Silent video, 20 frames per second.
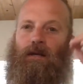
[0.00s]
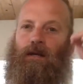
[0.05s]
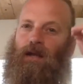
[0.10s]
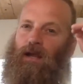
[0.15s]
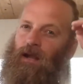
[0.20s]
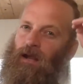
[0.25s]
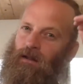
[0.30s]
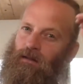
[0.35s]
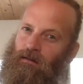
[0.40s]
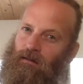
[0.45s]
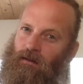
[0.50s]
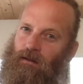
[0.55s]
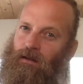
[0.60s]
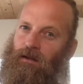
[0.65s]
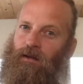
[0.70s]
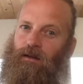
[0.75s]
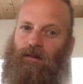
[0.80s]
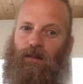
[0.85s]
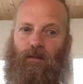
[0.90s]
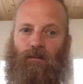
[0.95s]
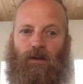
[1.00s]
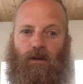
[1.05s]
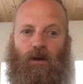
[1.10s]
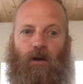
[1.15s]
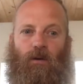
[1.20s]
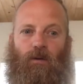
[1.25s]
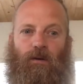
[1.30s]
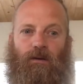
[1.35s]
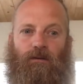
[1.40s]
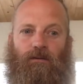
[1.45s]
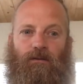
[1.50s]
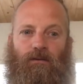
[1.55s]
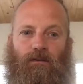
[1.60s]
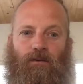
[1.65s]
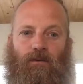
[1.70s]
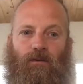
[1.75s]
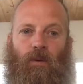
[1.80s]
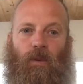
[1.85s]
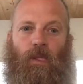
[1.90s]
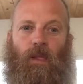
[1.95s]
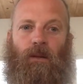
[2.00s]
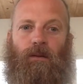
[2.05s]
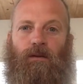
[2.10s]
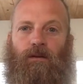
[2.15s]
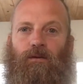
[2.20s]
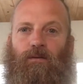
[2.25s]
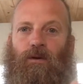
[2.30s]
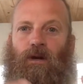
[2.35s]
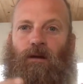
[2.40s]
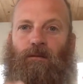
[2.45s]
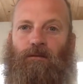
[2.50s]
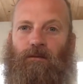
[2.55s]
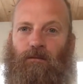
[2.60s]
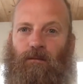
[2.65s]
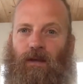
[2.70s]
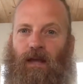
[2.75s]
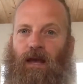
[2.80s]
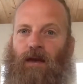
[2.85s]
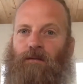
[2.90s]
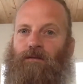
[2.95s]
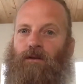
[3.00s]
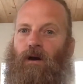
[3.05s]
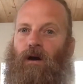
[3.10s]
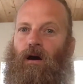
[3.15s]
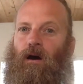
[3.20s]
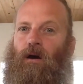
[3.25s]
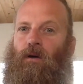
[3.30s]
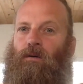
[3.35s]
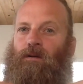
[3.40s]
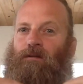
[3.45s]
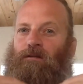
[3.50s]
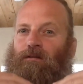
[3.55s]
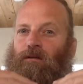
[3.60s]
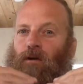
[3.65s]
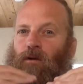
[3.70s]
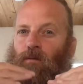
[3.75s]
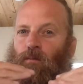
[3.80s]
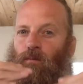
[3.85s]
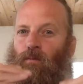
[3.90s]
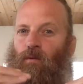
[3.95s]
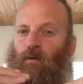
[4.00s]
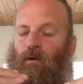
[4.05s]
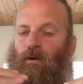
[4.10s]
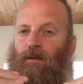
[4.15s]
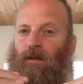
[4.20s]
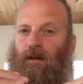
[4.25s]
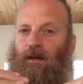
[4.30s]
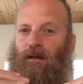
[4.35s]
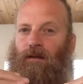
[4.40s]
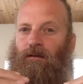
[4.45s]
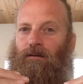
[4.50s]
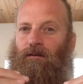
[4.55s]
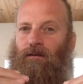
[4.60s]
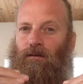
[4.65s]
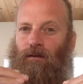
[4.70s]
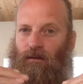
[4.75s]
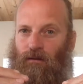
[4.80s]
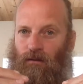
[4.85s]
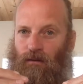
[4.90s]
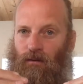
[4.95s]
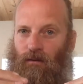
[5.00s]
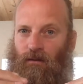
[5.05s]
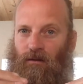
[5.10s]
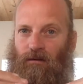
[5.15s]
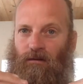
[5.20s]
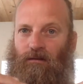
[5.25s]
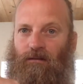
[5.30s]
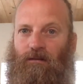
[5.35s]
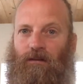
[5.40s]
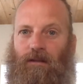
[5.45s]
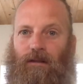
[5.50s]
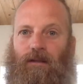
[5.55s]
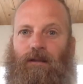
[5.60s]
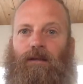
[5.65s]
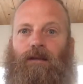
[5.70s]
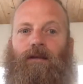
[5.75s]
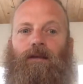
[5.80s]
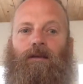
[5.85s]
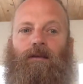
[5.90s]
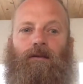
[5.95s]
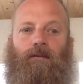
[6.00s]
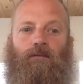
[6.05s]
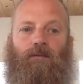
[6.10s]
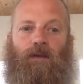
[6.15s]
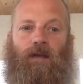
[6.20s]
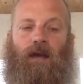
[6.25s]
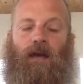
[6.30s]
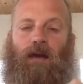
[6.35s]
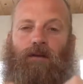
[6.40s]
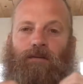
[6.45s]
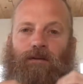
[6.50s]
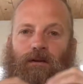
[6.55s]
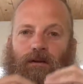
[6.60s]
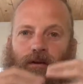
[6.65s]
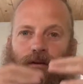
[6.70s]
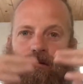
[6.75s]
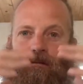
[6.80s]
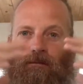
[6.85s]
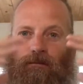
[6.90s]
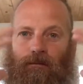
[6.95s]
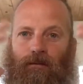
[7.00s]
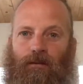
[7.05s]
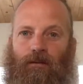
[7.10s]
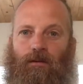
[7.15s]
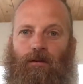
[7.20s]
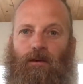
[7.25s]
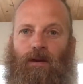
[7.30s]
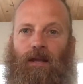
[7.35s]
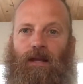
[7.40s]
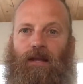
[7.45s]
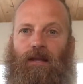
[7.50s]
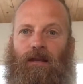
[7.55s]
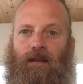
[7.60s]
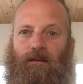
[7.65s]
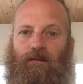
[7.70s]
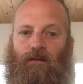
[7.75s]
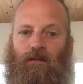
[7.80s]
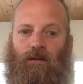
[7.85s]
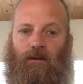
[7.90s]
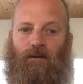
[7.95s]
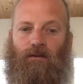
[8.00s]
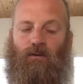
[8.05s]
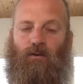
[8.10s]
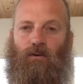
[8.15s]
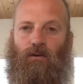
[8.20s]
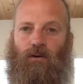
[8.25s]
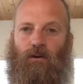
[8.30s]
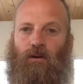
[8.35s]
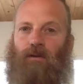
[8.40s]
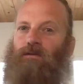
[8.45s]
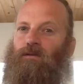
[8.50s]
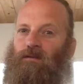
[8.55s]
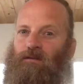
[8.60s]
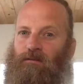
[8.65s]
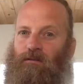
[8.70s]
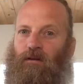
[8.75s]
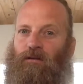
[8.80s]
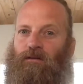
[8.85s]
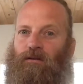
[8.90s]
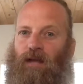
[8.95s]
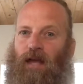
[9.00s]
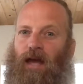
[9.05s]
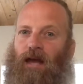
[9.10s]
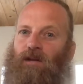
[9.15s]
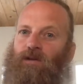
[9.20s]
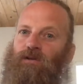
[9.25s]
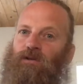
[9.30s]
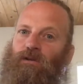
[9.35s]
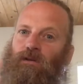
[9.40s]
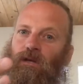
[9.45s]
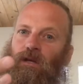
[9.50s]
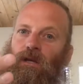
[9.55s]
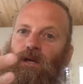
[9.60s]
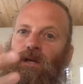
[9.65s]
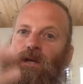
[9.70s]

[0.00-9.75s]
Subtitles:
and then we go into new realms, and we have to always go more than into the door, you see. We have to go further into the door to start to actually